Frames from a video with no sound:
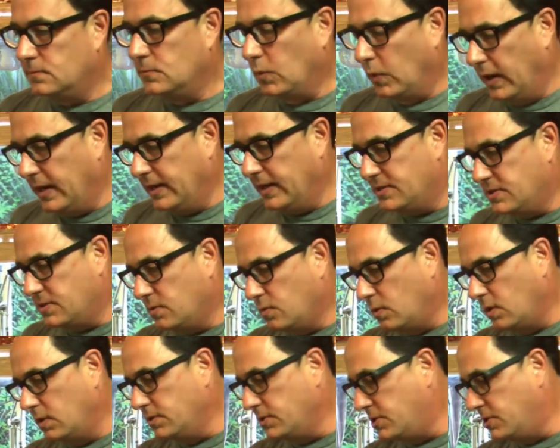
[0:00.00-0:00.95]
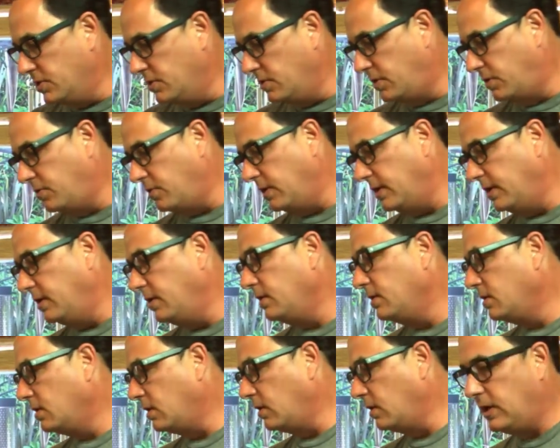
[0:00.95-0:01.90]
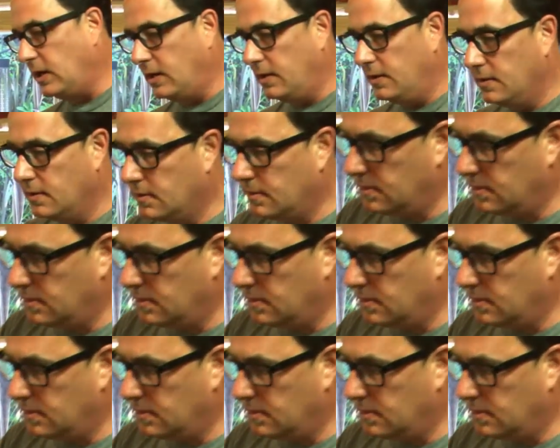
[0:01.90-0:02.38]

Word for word: Right. One, two, three. Okay.